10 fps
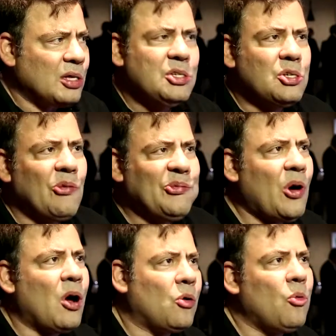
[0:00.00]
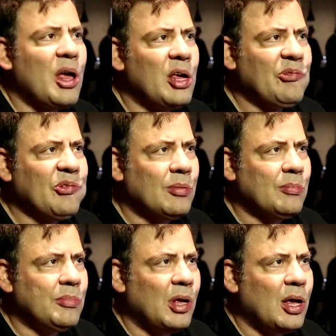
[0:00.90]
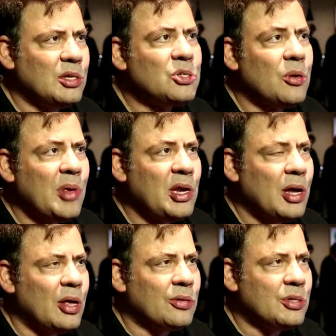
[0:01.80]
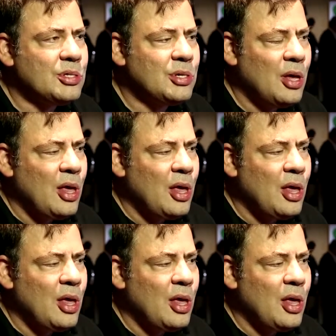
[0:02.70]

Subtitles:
so far away from so many others.